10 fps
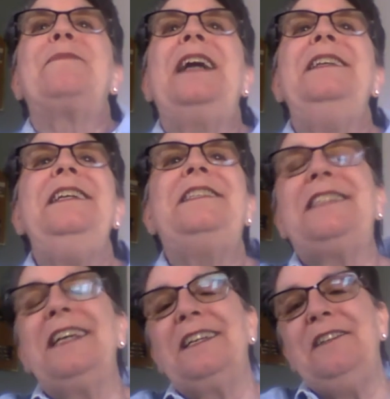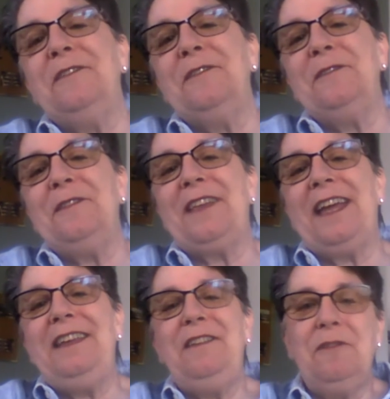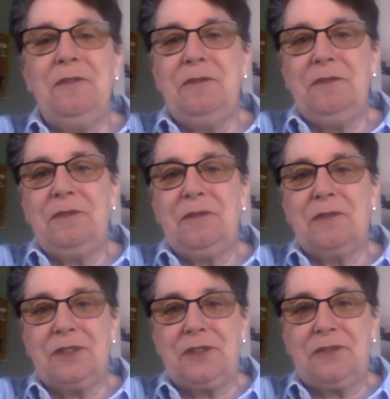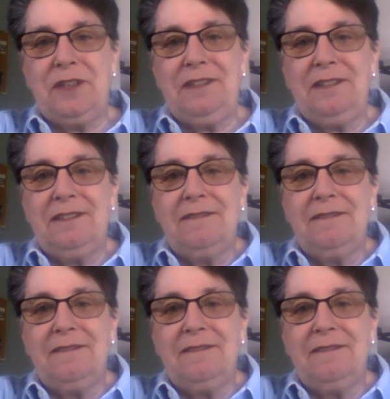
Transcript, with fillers: I need to tell you that you, Court Street